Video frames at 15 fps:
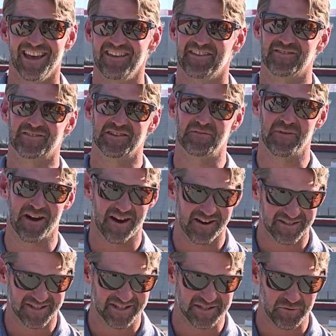There's some
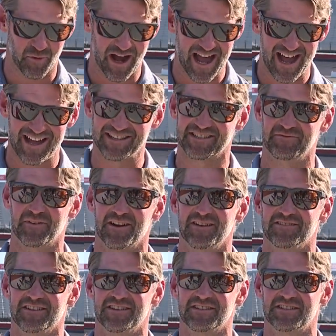areas that it's wide, some
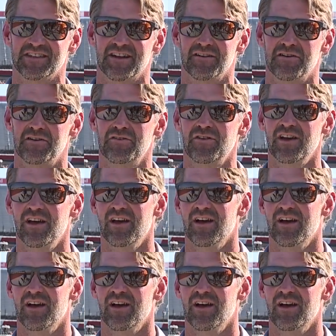areas that it's narrow.